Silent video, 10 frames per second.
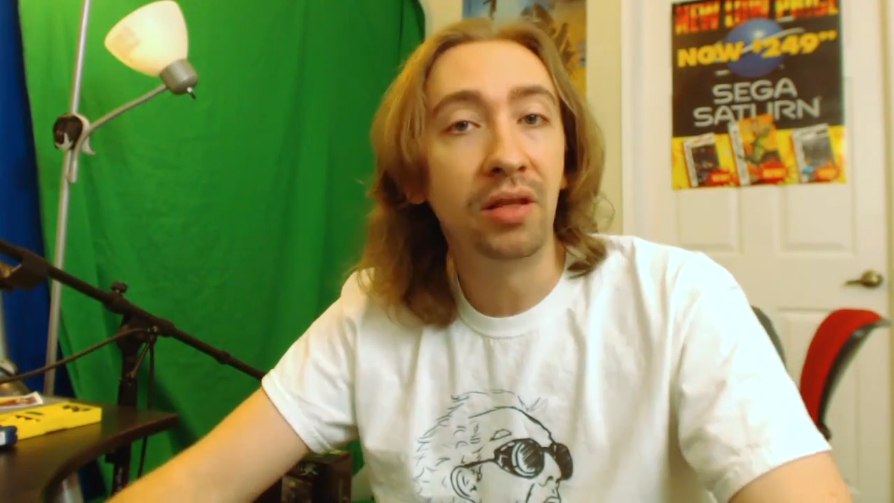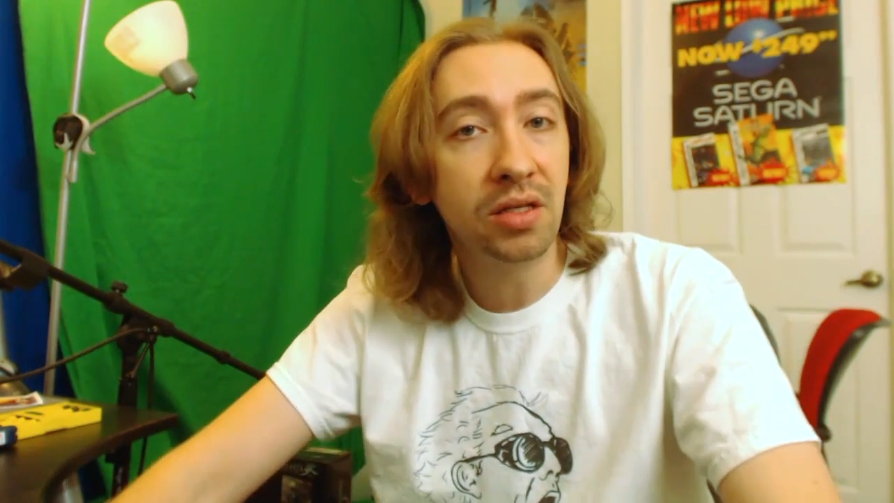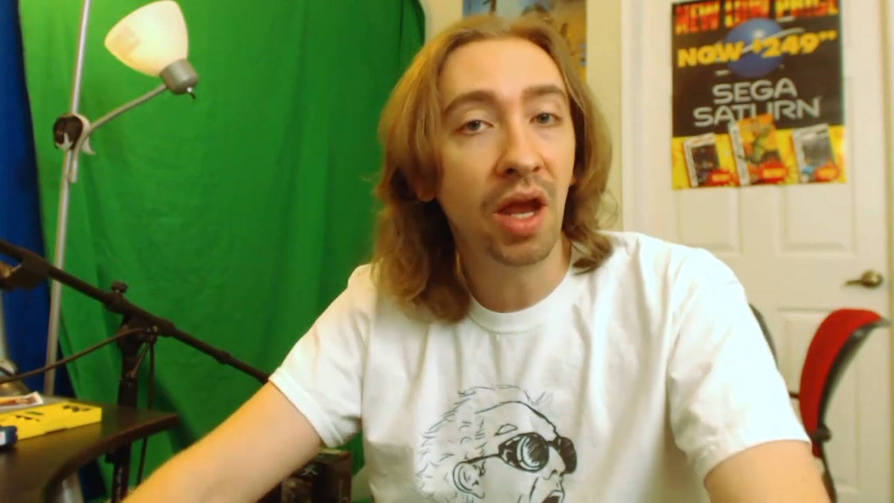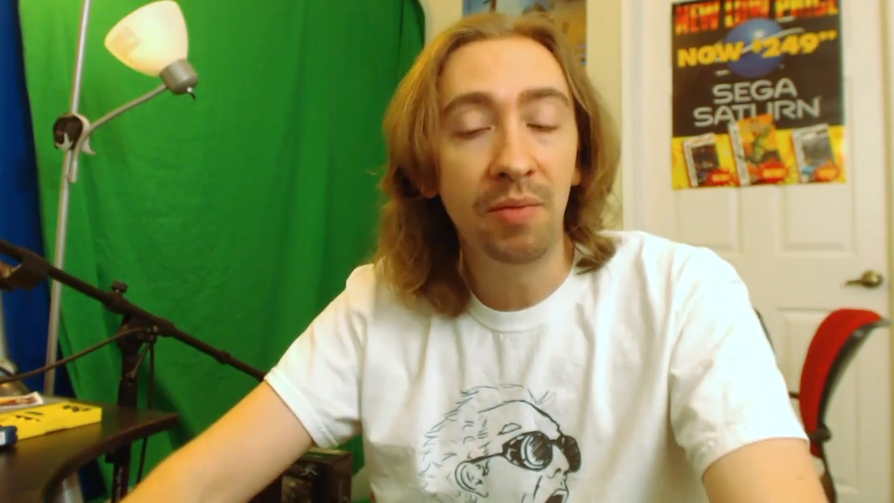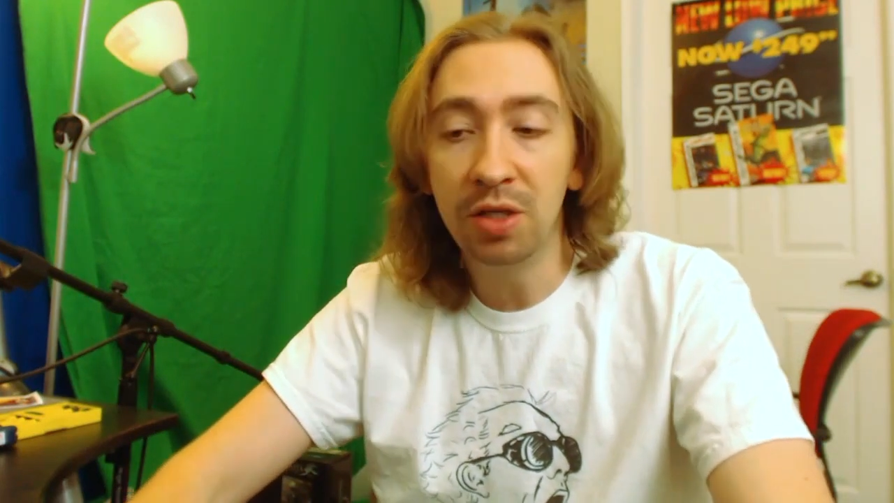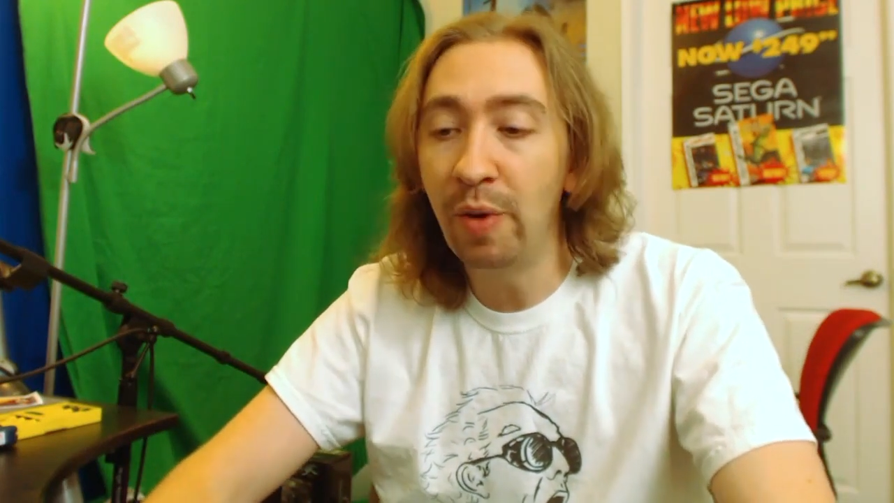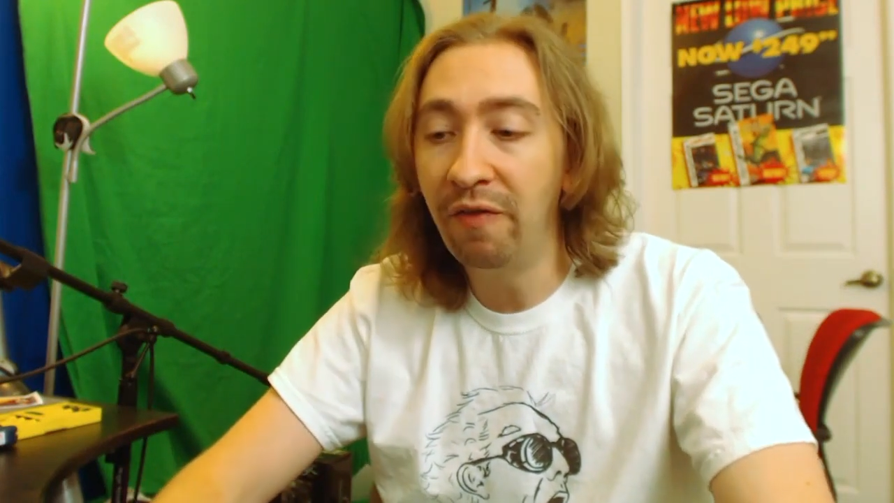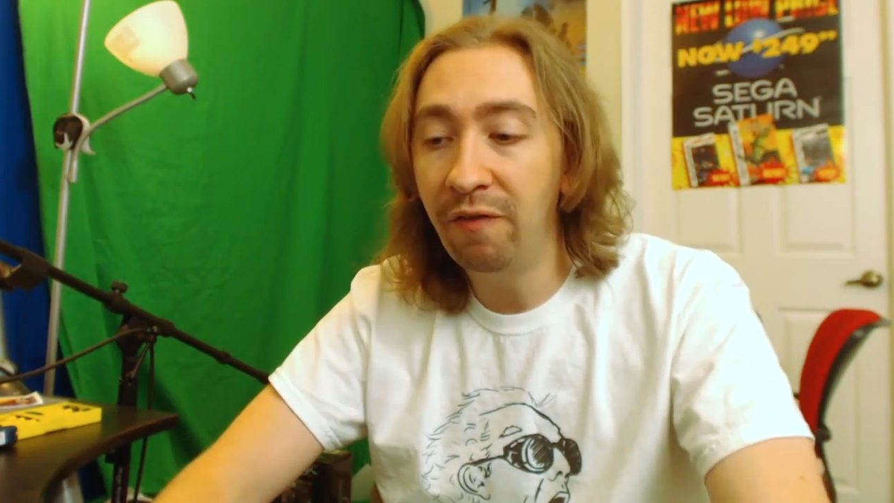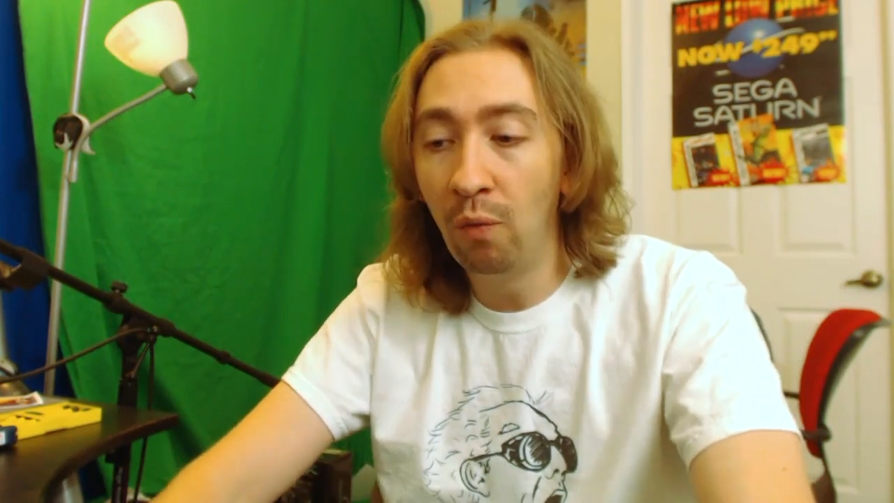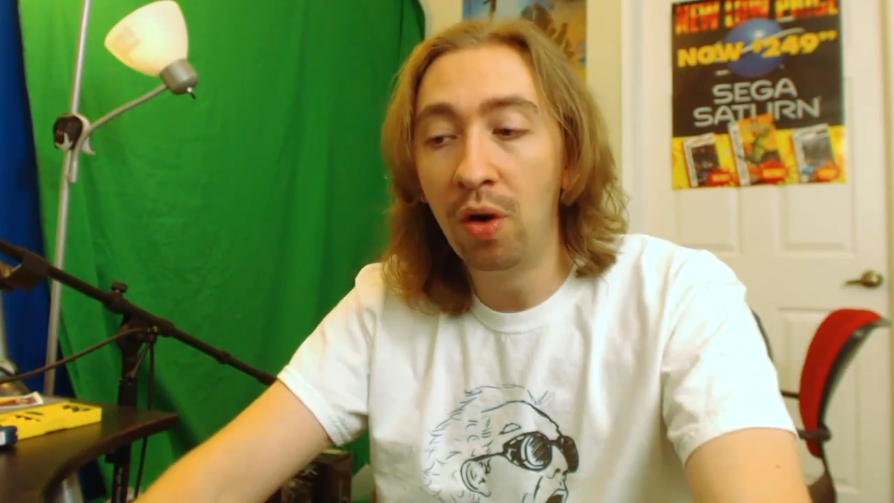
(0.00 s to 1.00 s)
this game. It's my
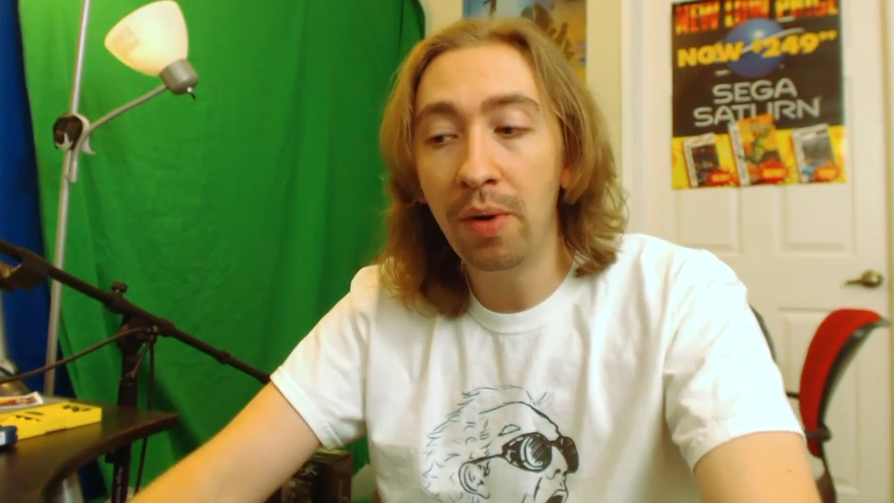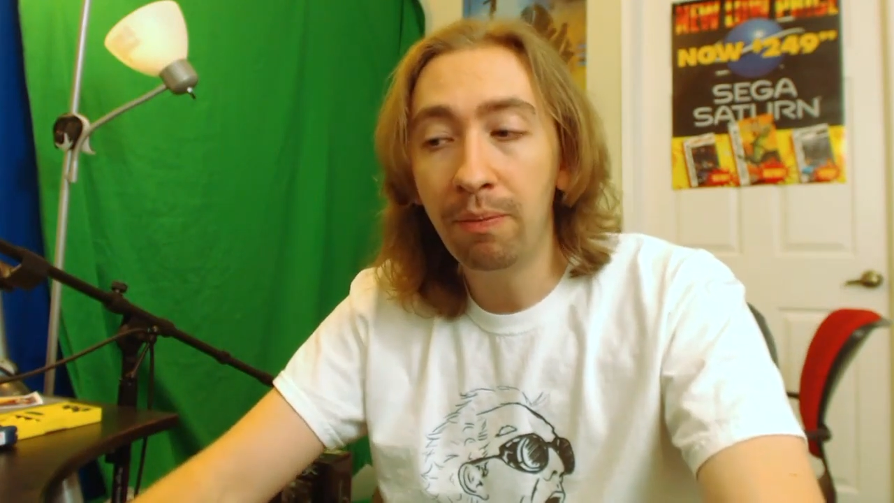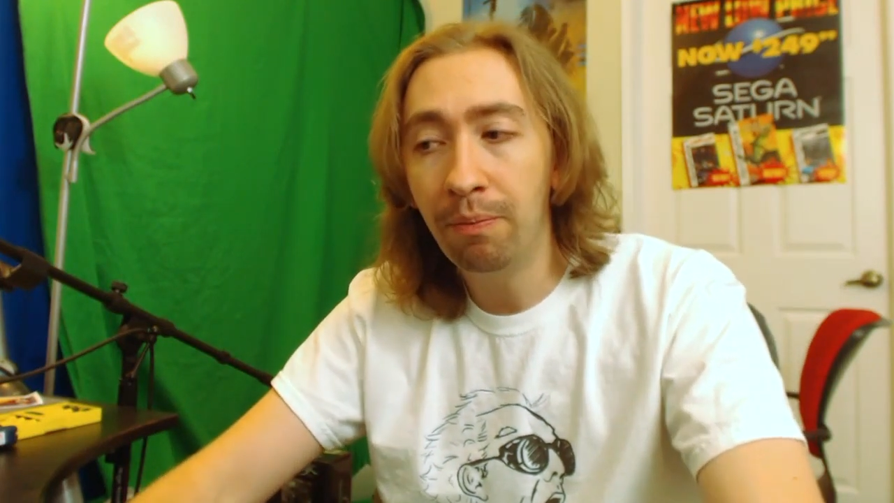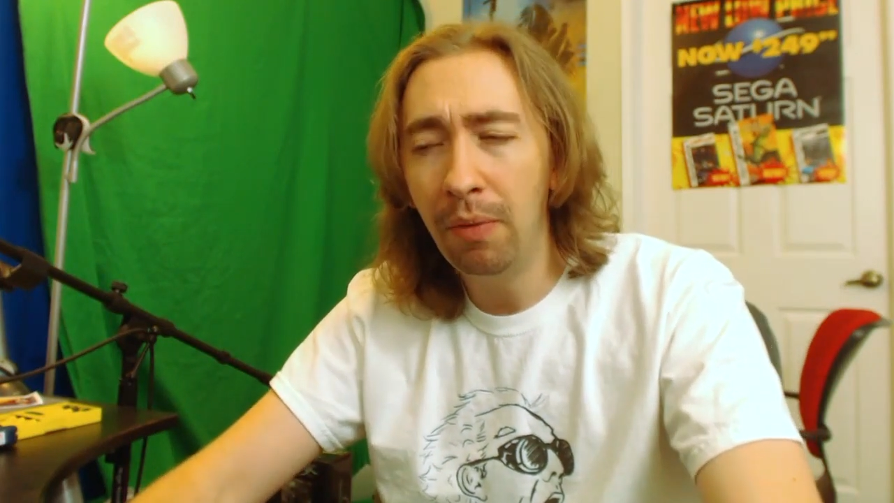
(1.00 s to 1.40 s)
one of my,